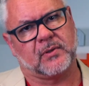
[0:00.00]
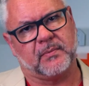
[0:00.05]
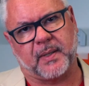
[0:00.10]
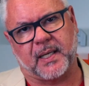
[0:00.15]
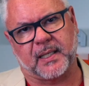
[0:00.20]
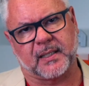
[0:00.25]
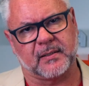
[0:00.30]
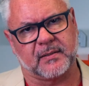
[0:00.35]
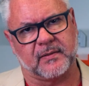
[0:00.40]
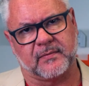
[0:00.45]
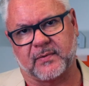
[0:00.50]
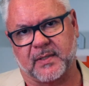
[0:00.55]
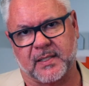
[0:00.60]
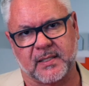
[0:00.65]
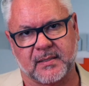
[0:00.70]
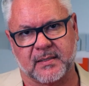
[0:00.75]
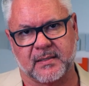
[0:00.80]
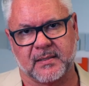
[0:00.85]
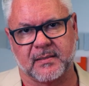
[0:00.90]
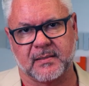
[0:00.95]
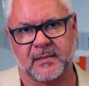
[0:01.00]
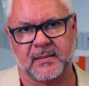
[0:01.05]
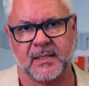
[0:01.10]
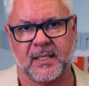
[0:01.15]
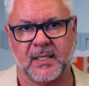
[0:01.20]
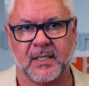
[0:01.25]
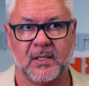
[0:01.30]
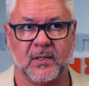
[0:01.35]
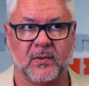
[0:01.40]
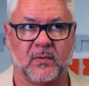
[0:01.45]
bucket of risks.
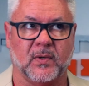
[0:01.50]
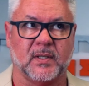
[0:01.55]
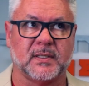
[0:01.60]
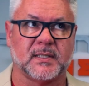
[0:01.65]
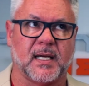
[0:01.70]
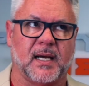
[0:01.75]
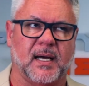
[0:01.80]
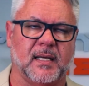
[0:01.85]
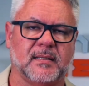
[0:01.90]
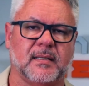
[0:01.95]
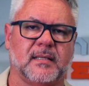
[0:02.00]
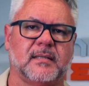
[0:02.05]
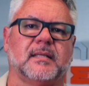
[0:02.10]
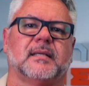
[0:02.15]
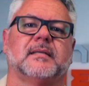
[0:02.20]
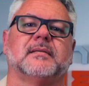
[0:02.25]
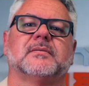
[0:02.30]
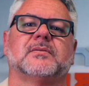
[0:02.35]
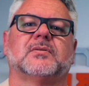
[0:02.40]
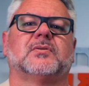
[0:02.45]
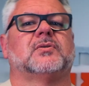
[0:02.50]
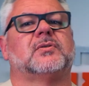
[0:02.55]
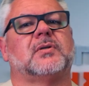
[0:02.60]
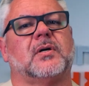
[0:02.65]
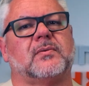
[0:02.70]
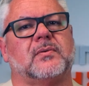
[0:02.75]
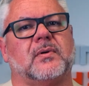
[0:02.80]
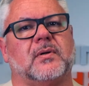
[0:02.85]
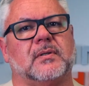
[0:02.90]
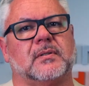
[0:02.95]
What other things could go
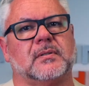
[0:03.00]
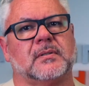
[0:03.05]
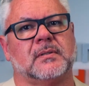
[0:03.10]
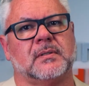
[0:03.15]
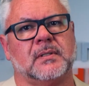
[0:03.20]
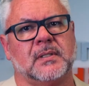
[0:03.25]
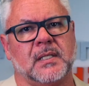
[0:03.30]
wrong?